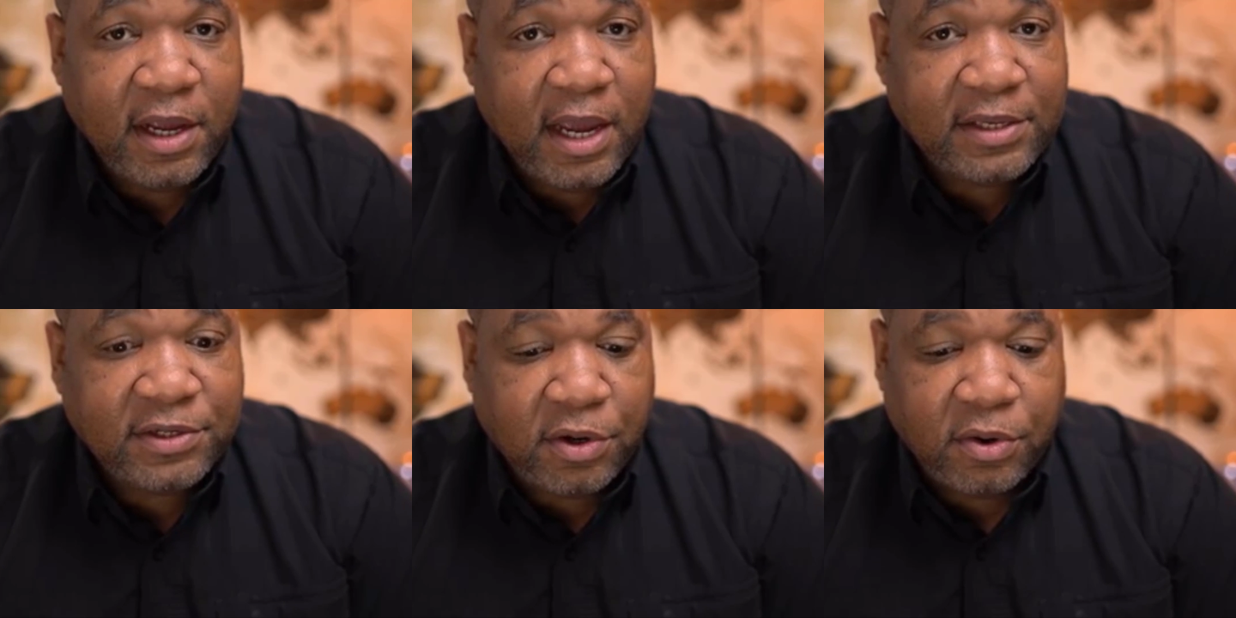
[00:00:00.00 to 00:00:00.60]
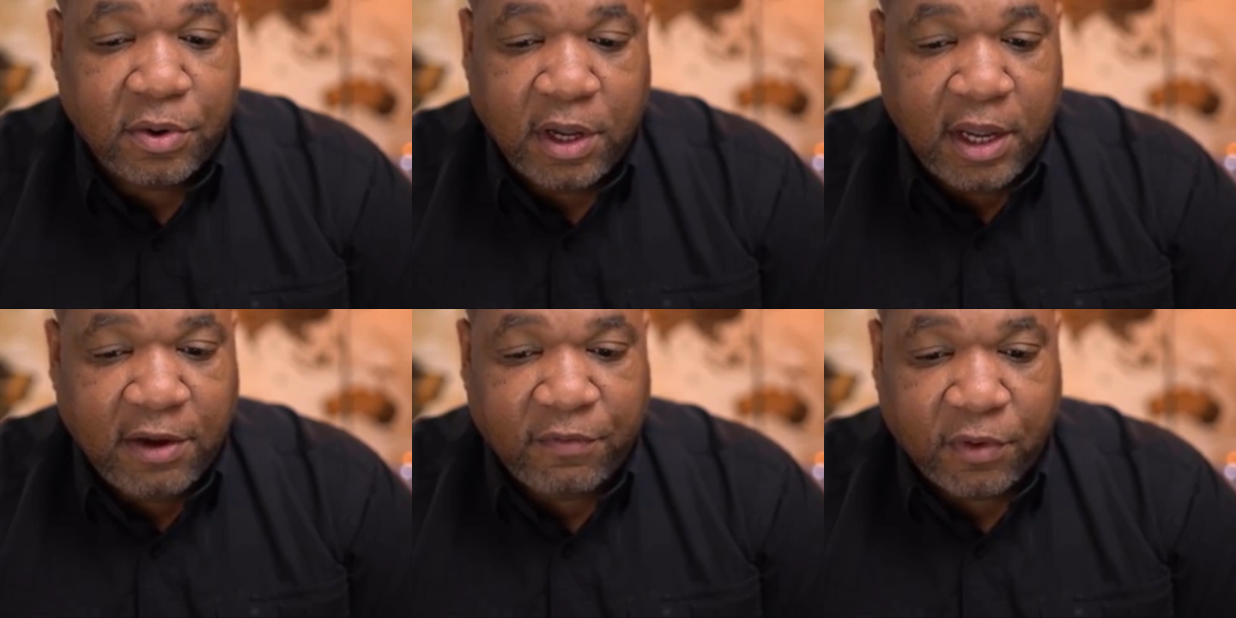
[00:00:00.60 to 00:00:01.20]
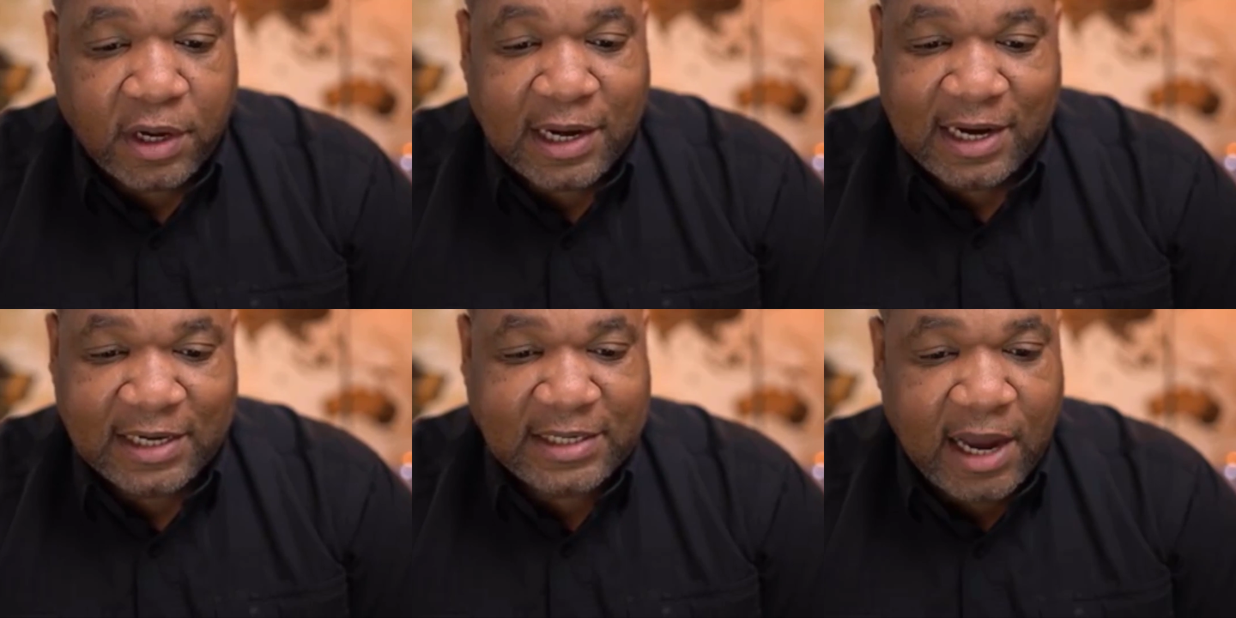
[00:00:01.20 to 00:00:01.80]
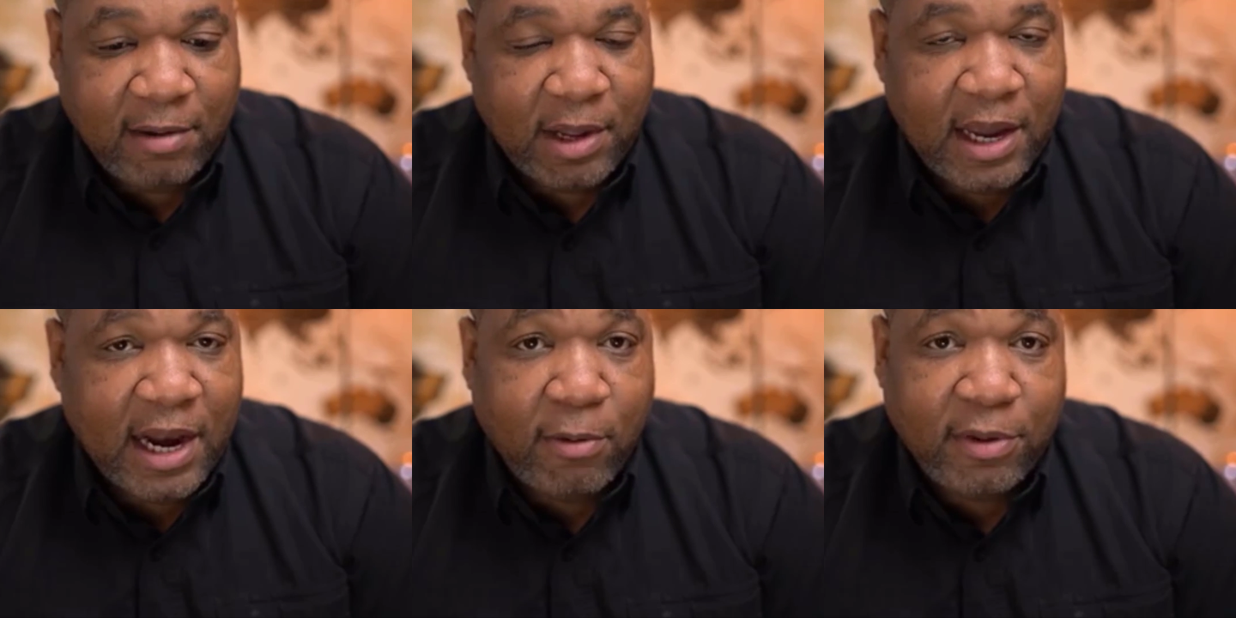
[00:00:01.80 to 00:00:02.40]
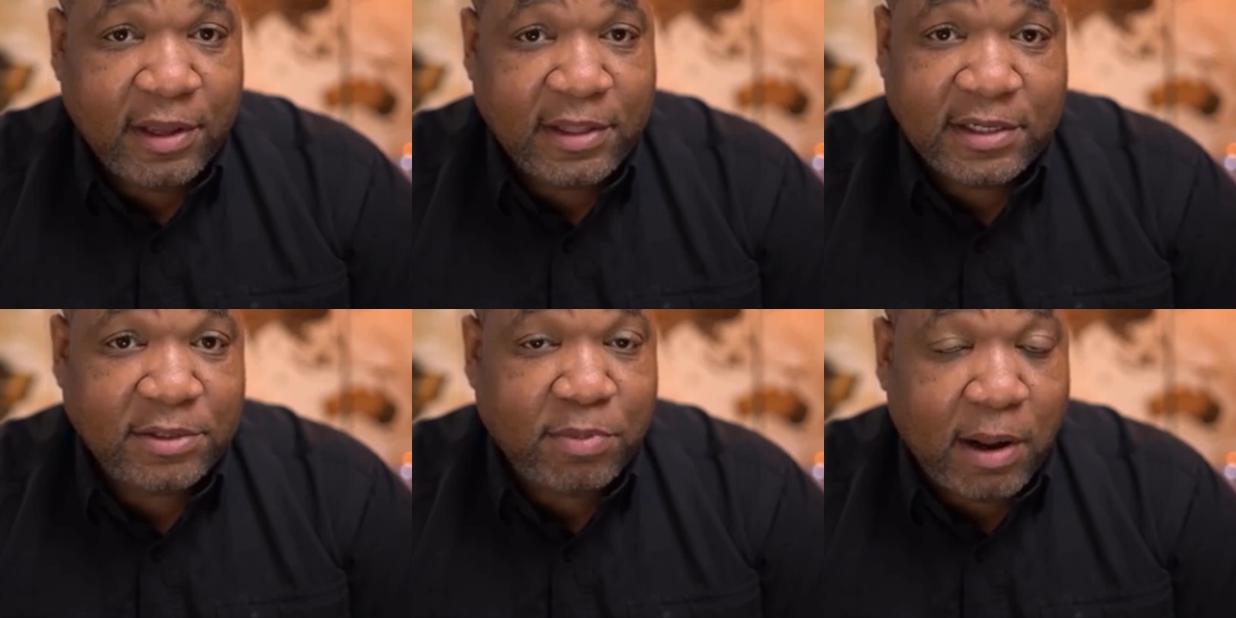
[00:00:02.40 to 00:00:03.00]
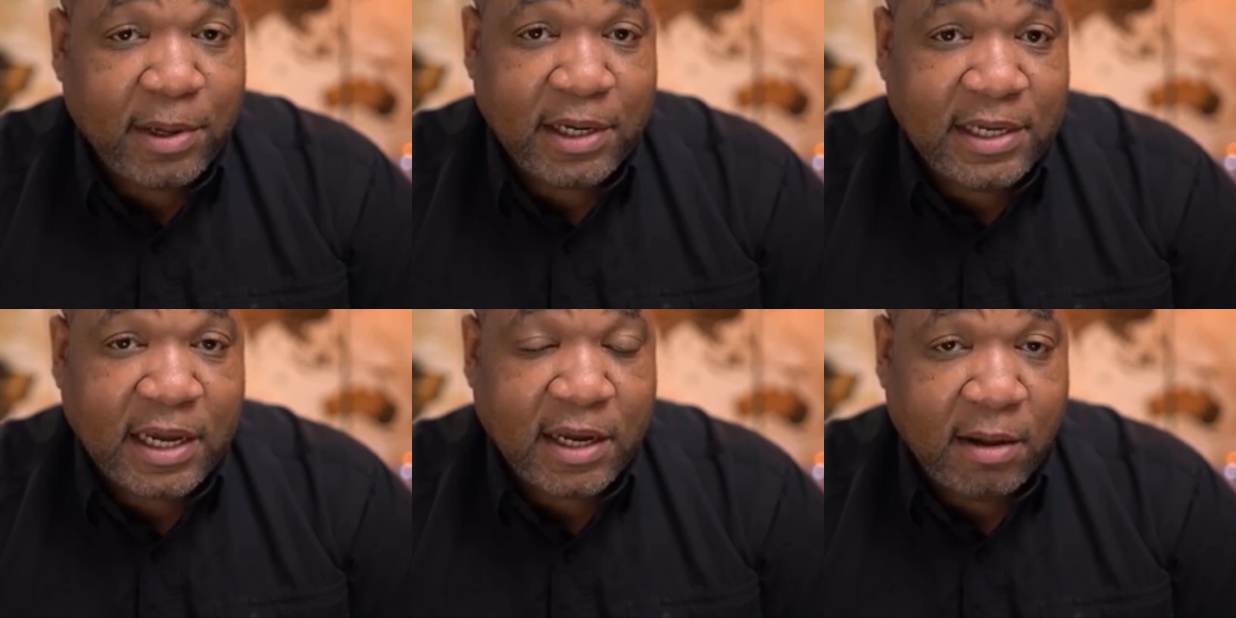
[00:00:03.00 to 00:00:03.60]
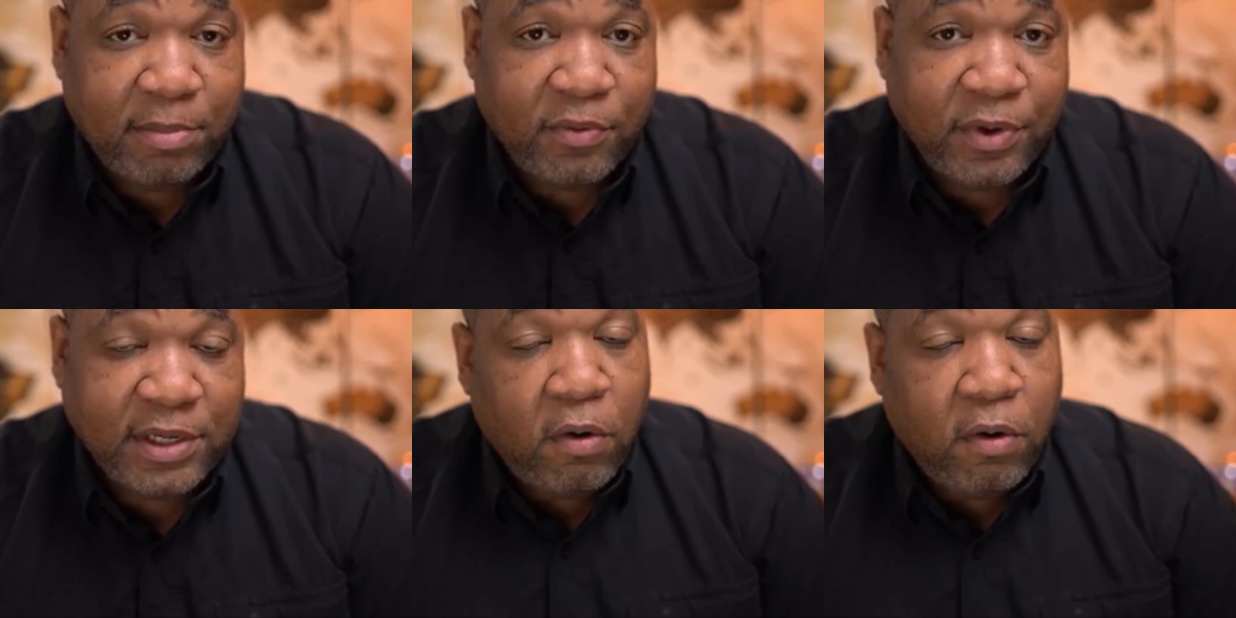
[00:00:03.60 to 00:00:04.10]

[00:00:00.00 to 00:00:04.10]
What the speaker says: And so if we're looking at a timeline, I would think this is probably going to take a couple of weeks.